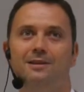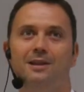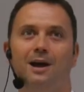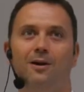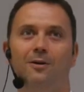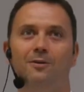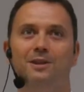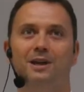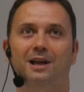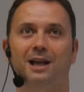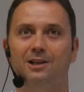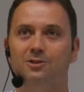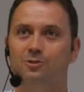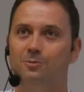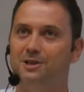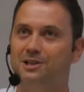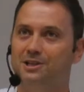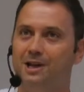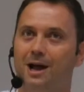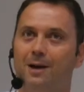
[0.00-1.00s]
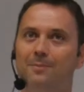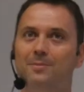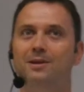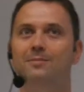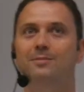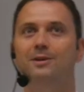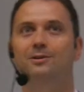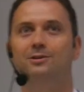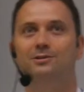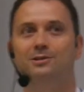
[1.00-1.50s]
Now the customer is
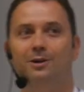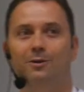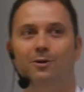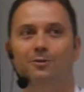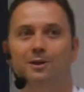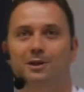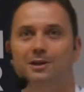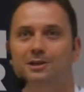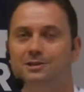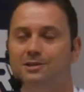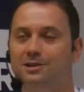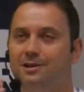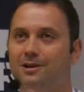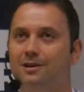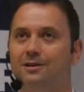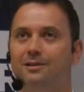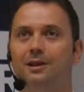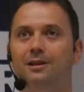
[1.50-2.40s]
happy because the content is there.